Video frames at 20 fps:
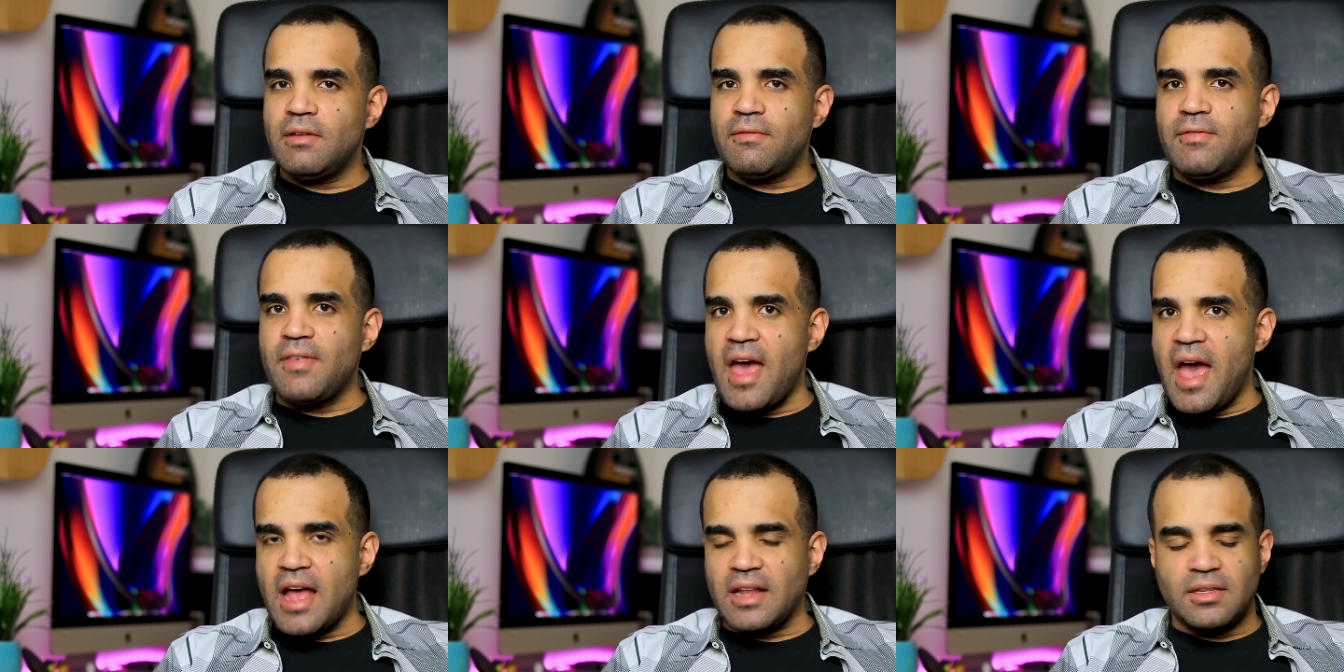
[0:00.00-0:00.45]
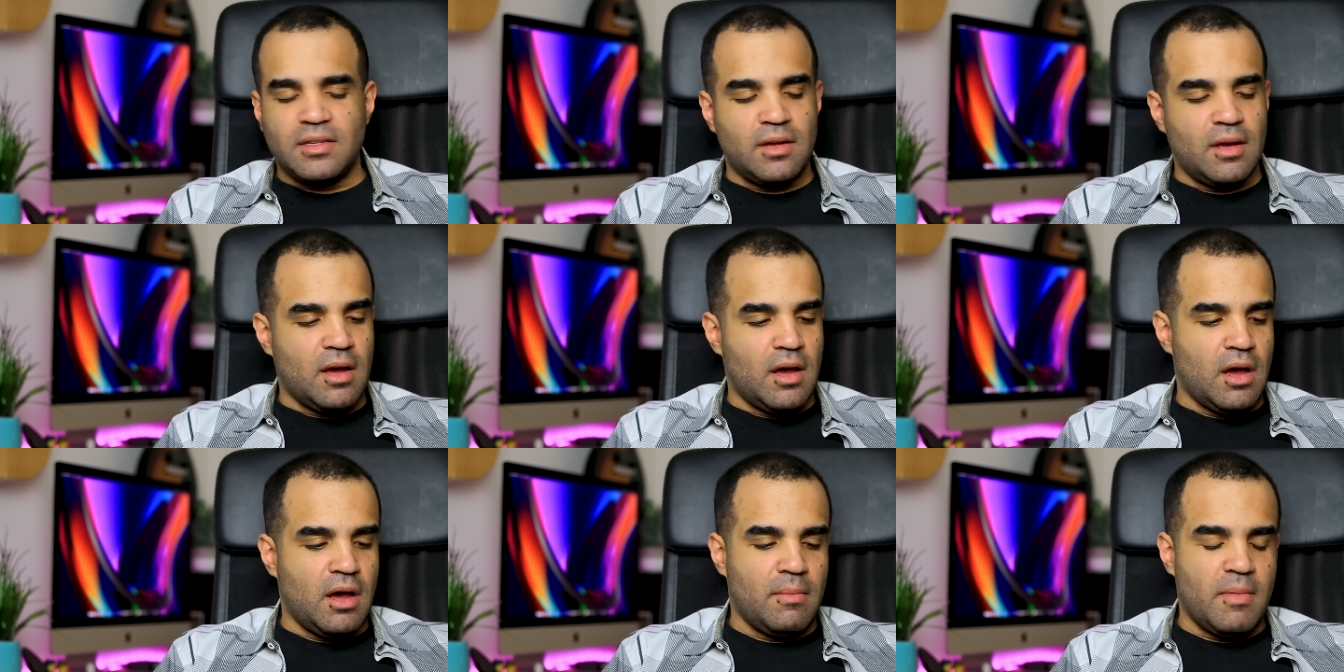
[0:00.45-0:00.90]
of that,
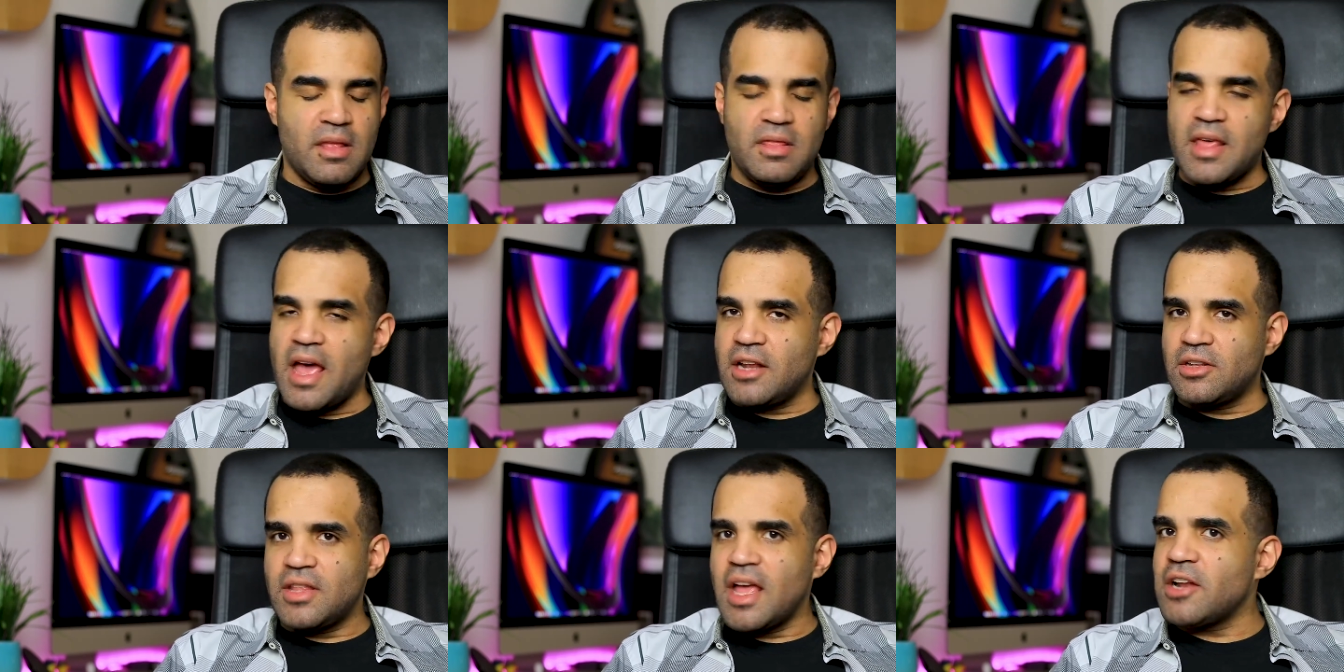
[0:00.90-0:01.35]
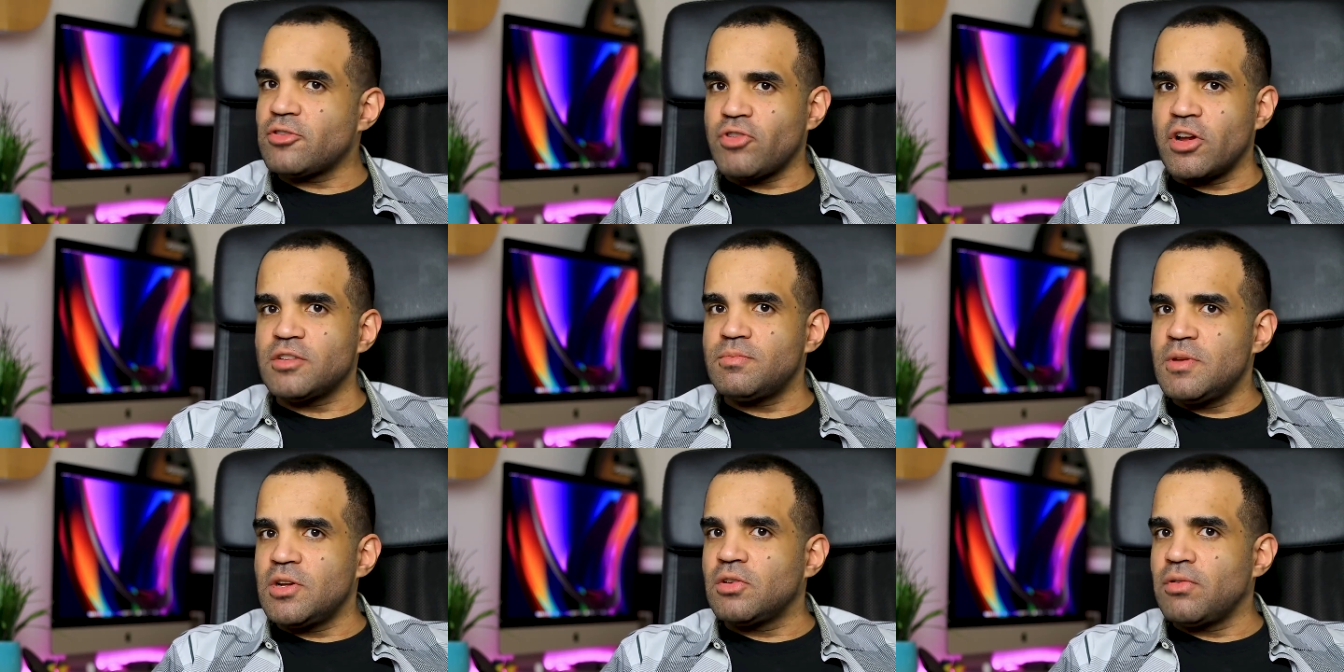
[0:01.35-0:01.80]
and that
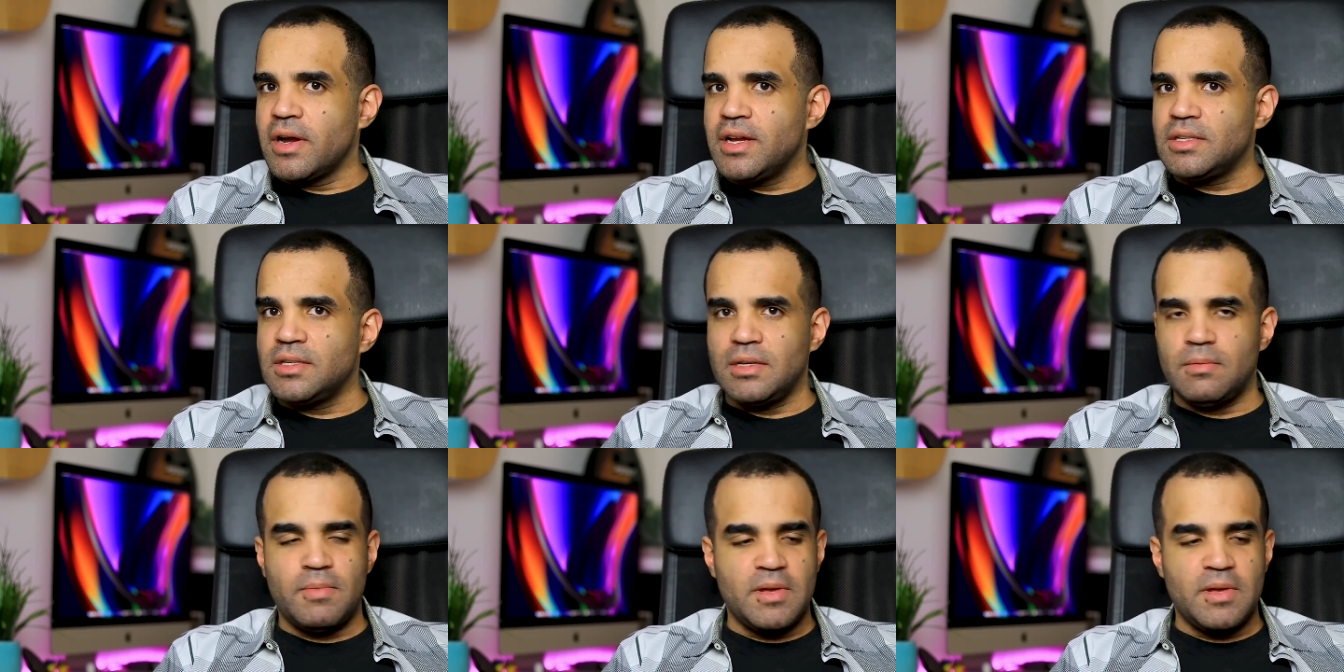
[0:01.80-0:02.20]
drives me crazy,